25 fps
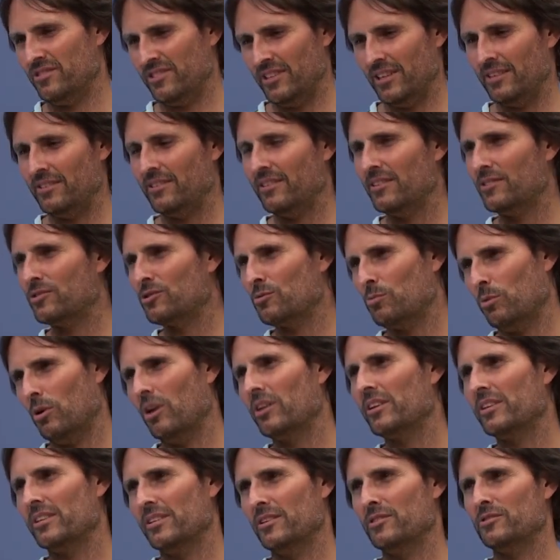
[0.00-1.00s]
This
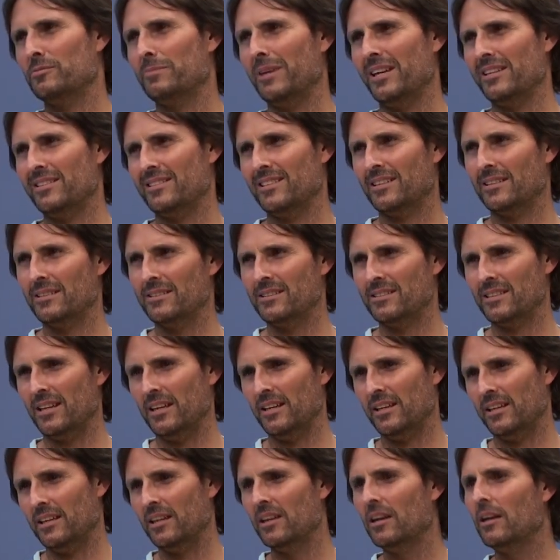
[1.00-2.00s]
quality is basically
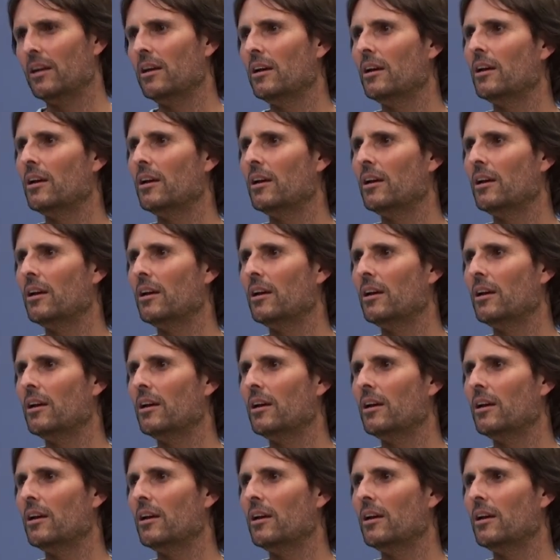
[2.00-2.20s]
saying